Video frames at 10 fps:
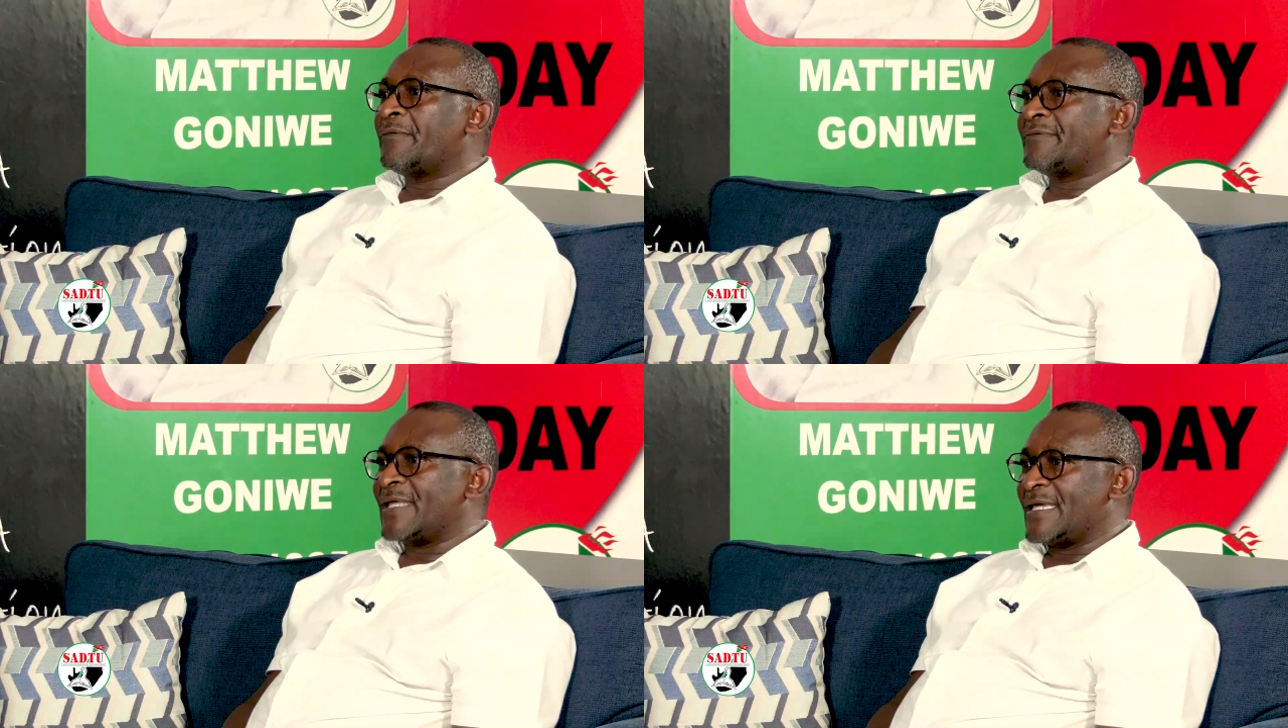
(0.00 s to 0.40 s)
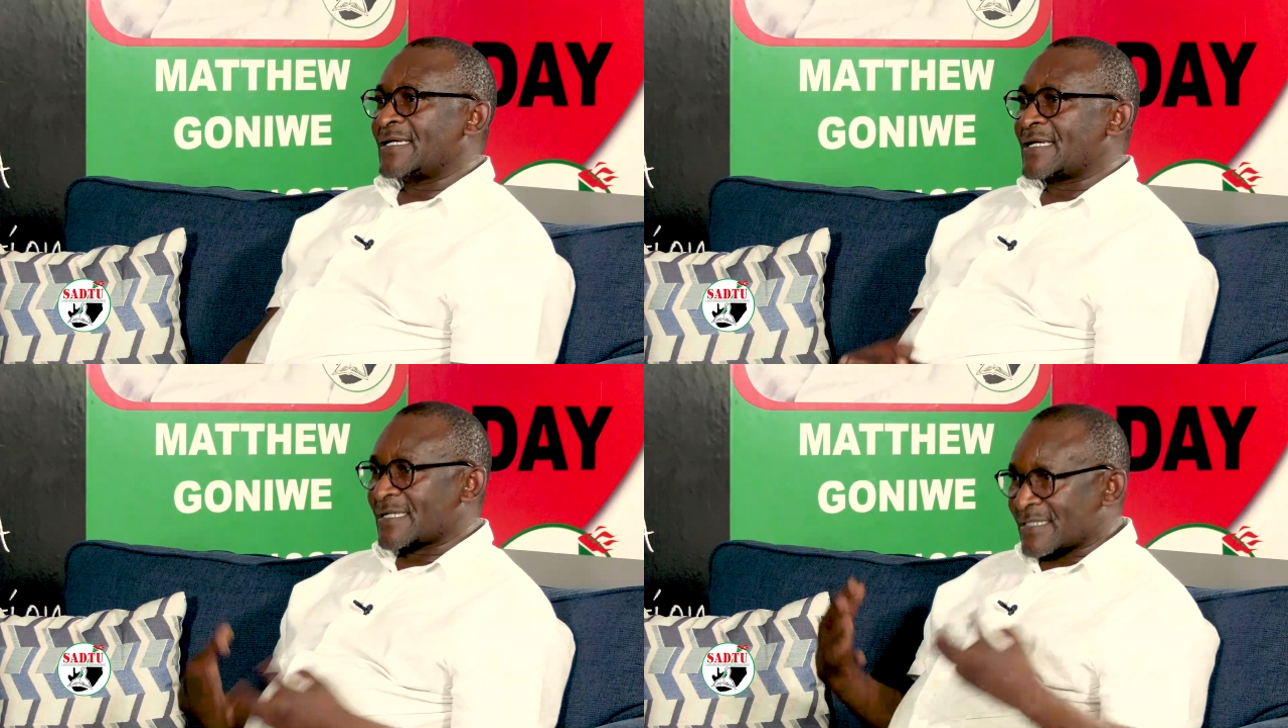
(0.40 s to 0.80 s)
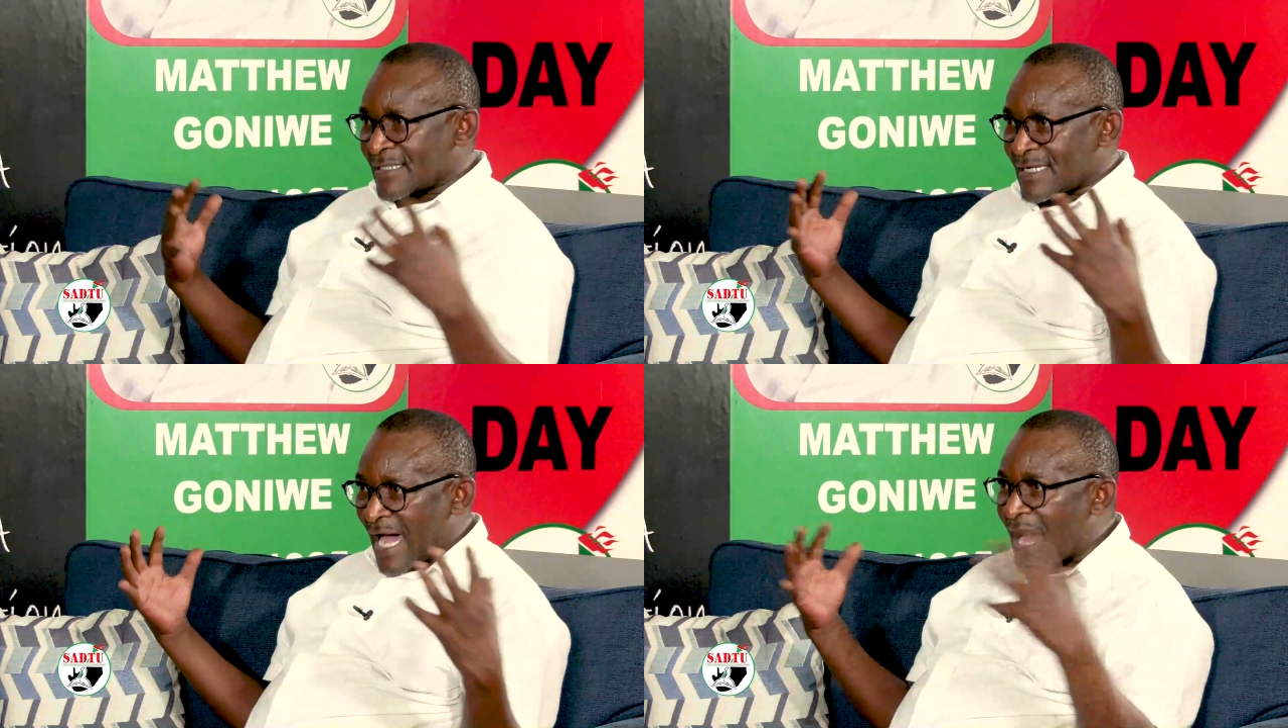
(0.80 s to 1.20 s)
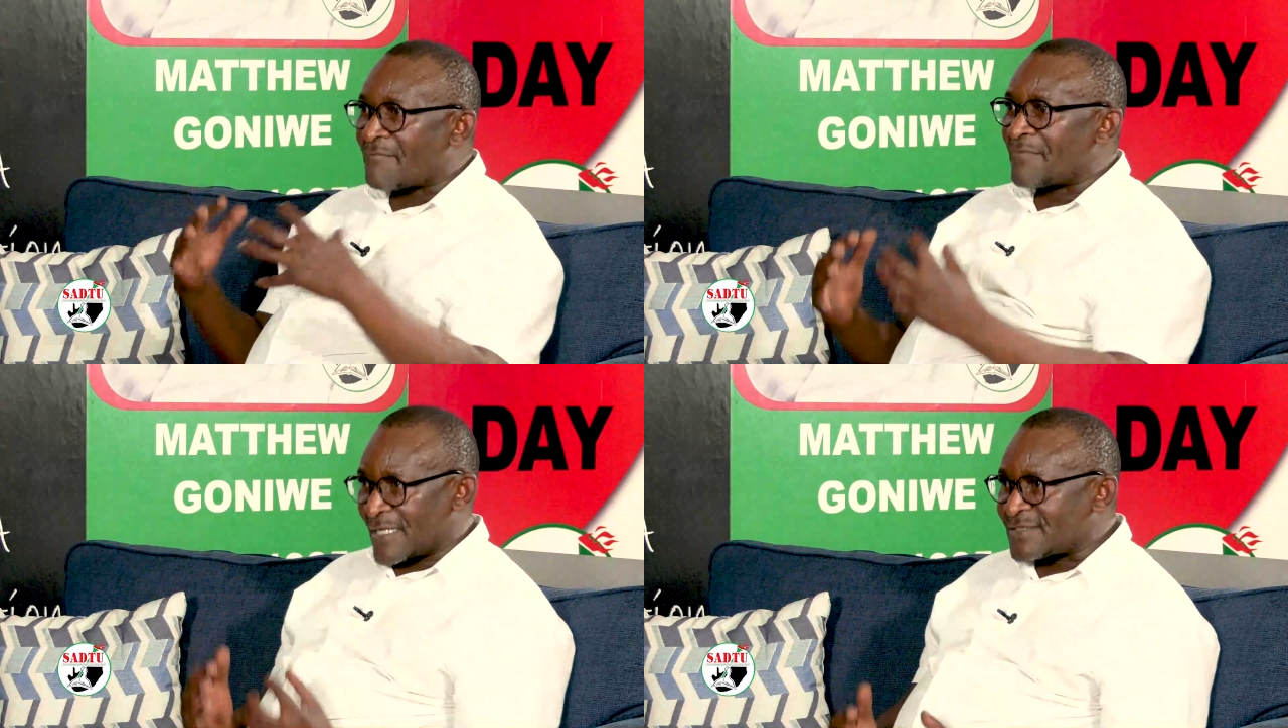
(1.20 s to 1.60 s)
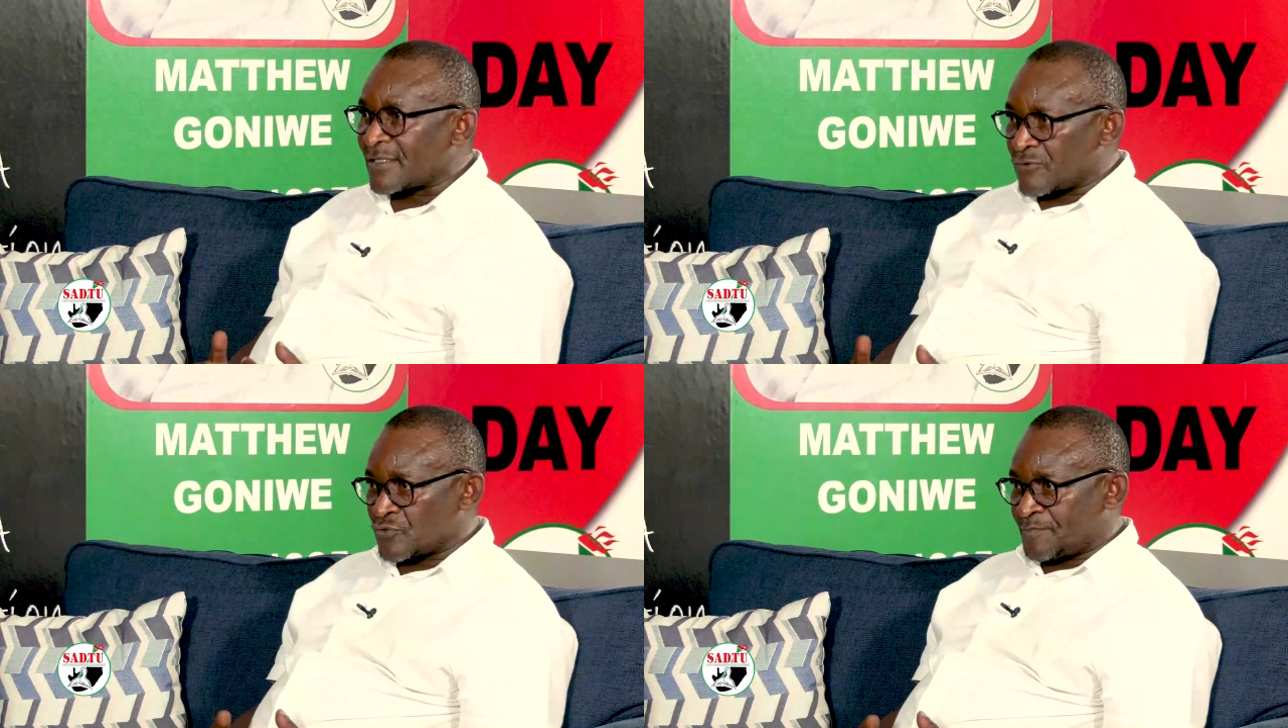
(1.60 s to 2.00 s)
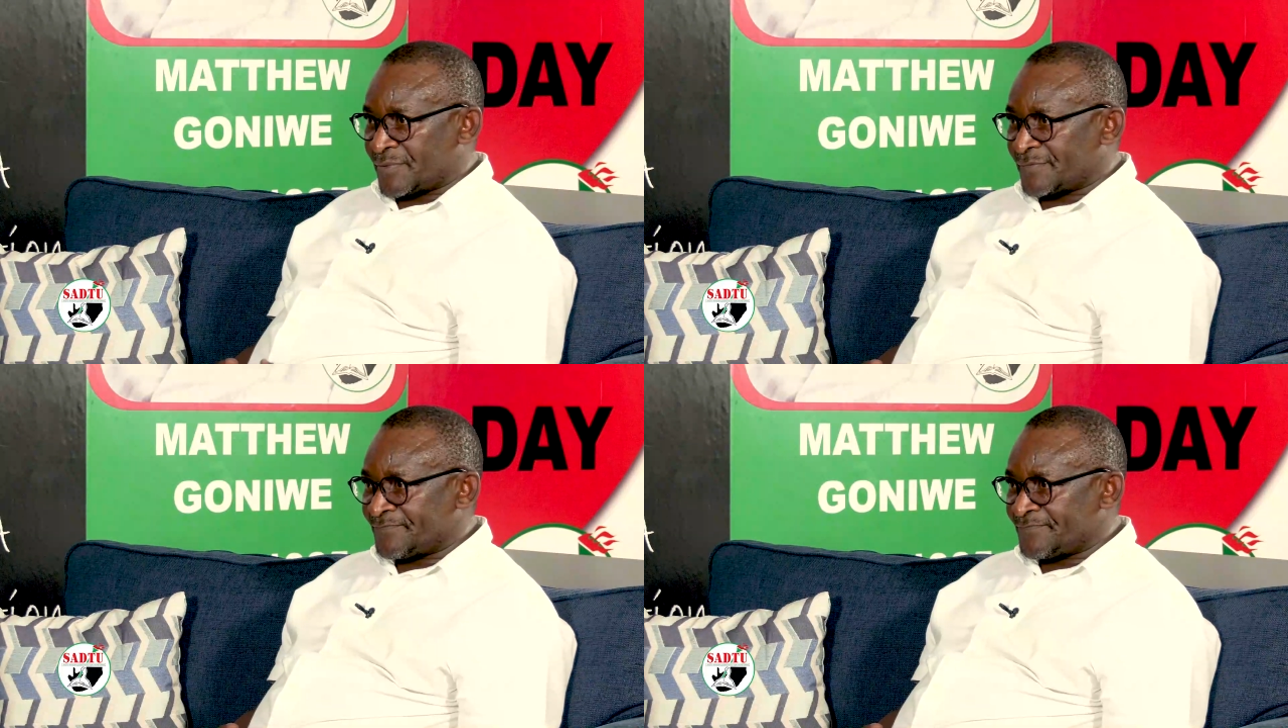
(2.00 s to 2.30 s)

they come as a group.